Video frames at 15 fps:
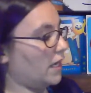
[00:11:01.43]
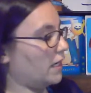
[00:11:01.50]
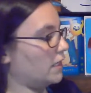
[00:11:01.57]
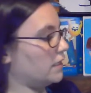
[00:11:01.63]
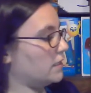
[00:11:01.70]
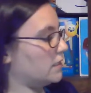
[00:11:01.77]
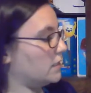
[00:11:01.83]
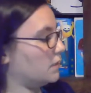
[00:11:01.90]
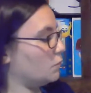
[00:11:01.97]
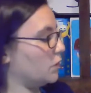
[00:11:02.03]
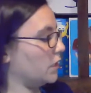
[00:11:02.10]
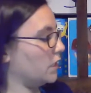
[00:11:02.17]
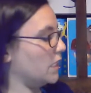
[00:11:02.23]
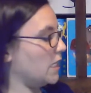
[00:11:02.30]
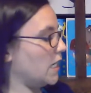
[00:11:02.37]
and it's
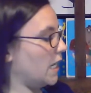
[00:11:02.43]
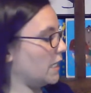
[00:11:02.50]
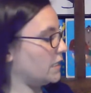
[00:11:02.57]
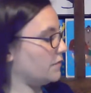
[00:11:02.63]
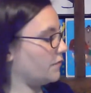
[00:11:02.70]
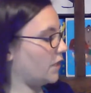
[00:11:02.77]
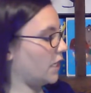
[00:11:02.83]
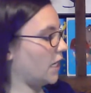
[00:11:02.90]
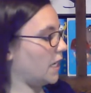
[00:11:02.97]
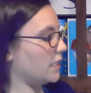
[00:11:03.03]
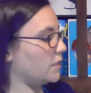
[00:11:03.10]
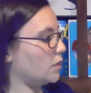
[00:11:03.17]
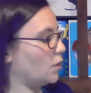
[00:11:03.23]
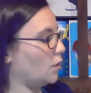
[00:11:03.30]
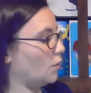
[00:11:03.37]
really nice for
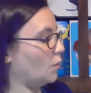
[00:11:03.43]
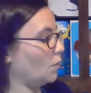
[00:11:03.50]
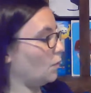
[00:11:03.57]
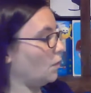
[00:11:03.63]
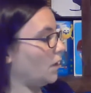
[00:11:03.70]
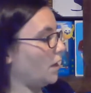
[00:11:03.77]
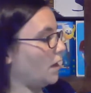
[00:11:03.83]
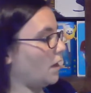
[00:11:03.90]
kids who